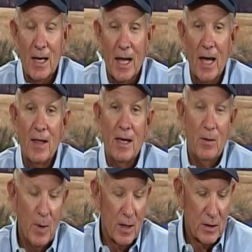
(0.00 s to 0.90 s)
Now the
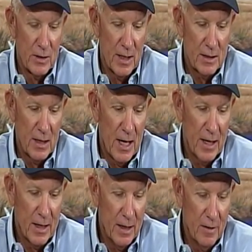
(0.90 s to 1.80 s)
emails. Thanks a lot
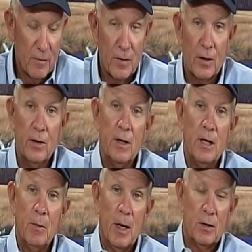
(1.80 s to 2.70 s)
again for the good
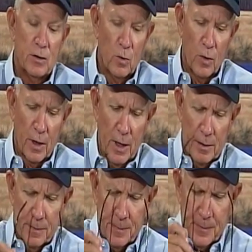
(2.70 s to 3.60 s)
emails that we're getting.